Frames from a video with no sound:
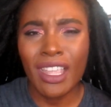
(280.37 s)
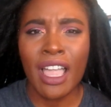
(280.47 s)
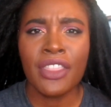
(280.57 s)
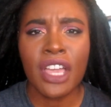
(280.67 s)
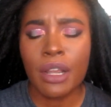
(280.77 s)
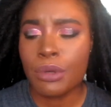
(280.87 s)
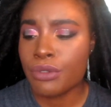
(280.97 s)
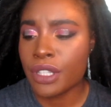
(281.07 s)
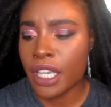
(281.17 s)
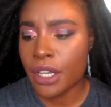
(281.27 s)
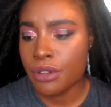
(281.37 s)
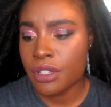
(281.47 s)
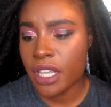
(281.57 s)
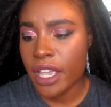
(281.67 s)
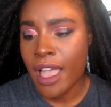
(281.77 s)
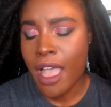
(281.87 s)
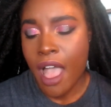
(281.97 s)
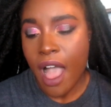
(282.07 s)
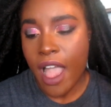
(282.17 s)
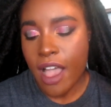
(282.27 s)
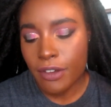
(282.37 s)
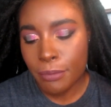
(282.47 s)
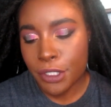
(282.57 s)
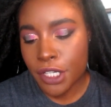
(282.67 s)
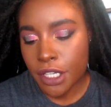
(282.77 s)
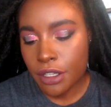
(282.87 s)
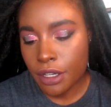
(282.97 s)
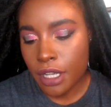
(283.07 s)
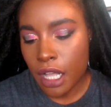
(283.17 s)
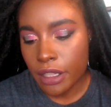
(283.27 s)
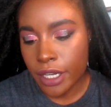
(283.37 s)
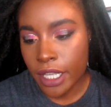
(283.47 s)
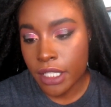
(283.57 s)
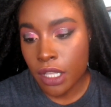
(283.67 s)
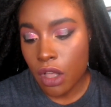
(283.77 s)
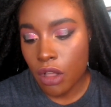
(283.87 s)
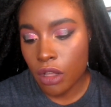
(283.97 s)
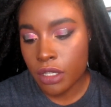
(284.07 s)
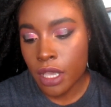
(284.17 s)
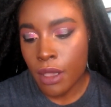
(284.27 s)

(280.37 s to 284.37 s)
I thought it was really interesting. I have a particular color. It's called